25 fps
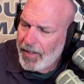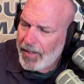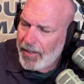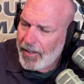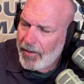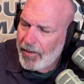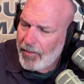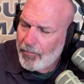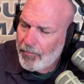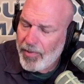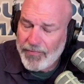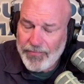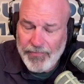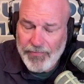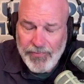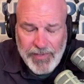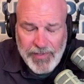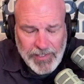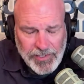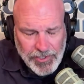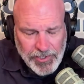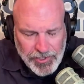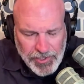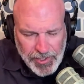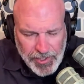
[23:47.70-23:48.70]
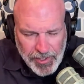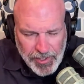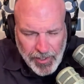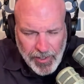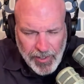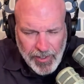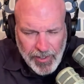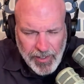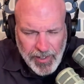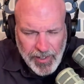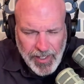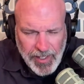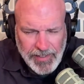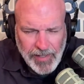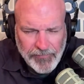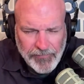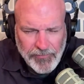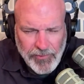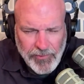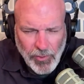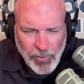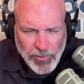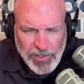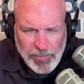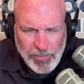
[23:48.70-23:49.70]
But this year, as I've
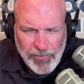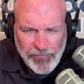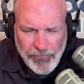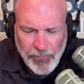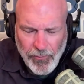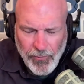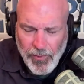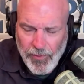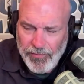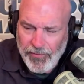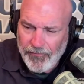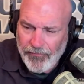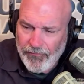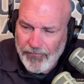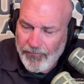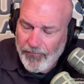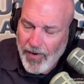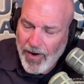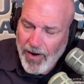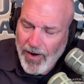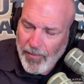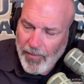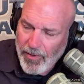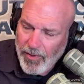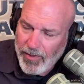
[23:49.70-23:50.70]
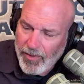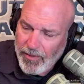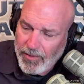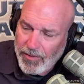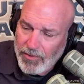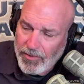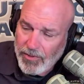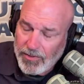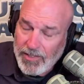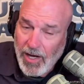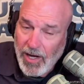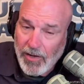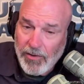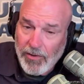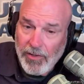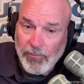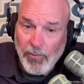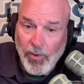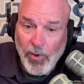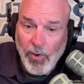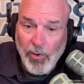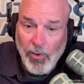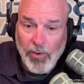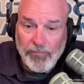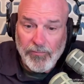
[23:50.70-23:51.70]
told you before, the farmer took down a
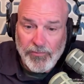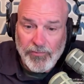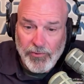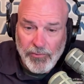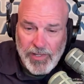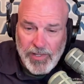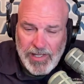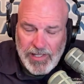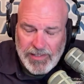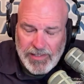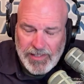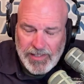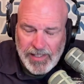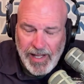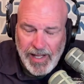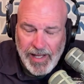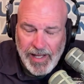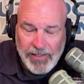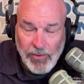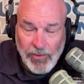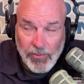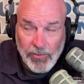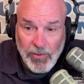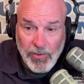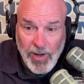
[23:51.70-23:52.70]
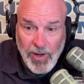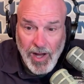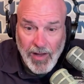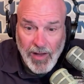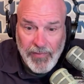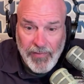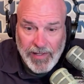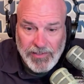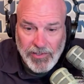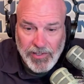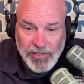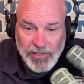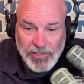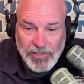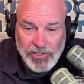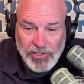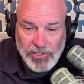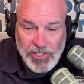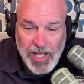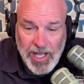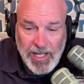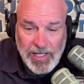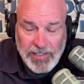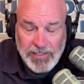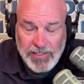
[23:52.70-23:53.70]
row of trees, and I don't know how that's going to
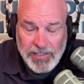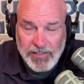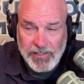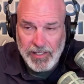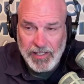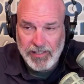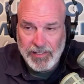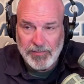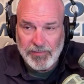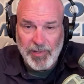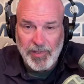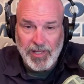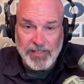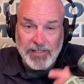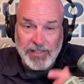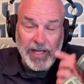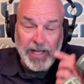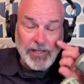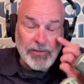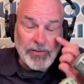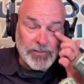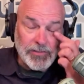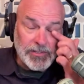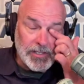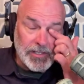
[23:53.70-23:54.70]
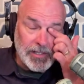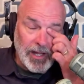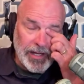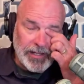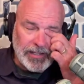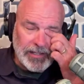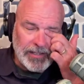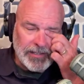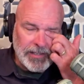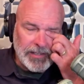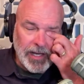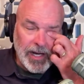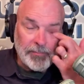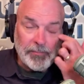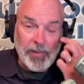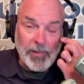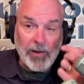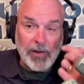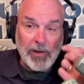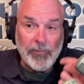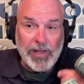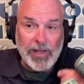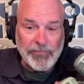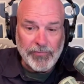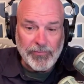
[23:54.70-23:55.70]
change things because I used to like to set up my
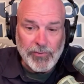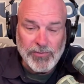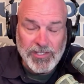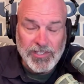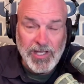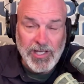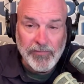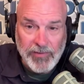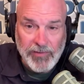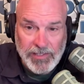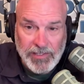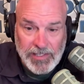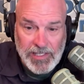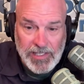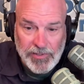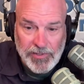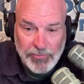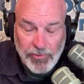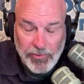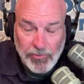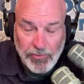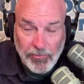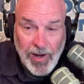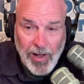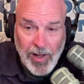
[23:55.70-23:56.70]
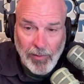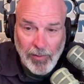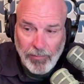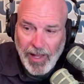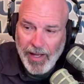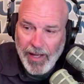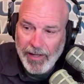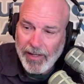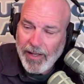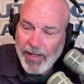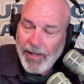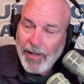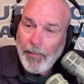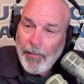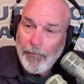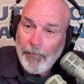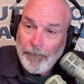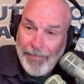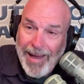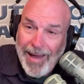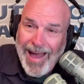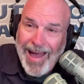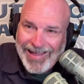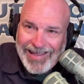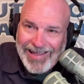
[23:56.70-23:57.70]
Wraith 270 see through ground blind
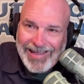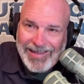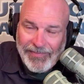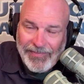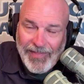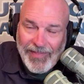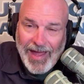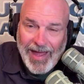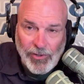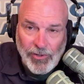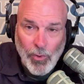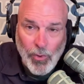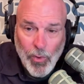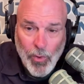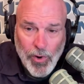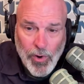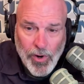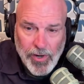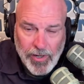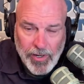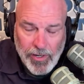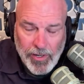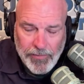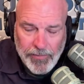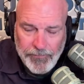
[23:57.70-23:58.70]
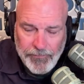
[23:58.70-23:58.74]
back in that corner